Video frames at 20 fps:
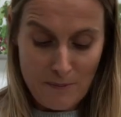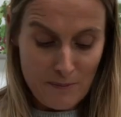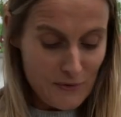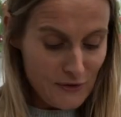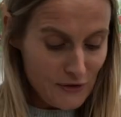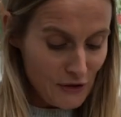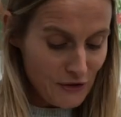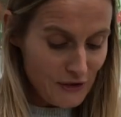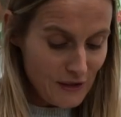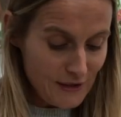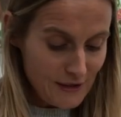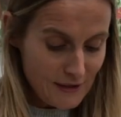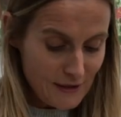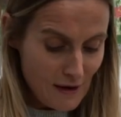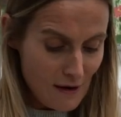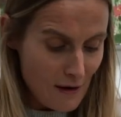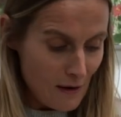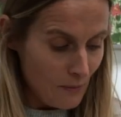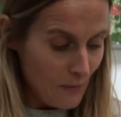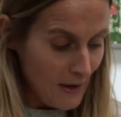So to
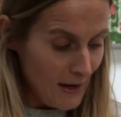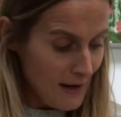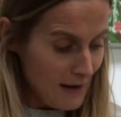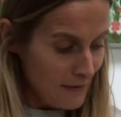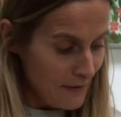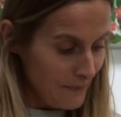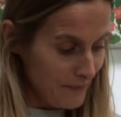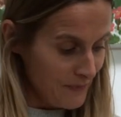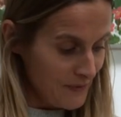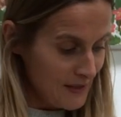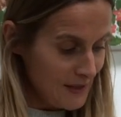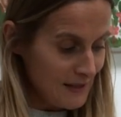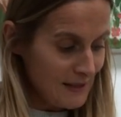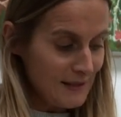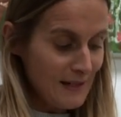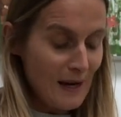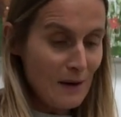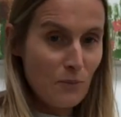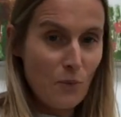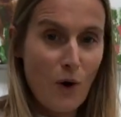start with,
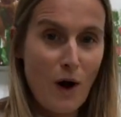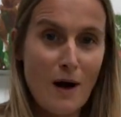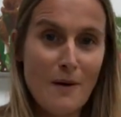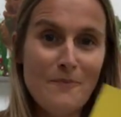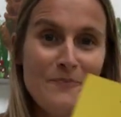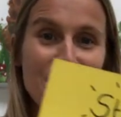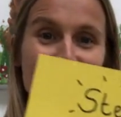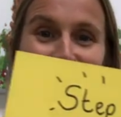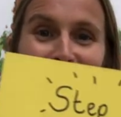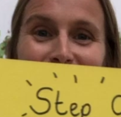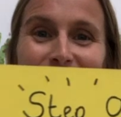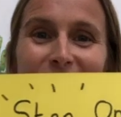step one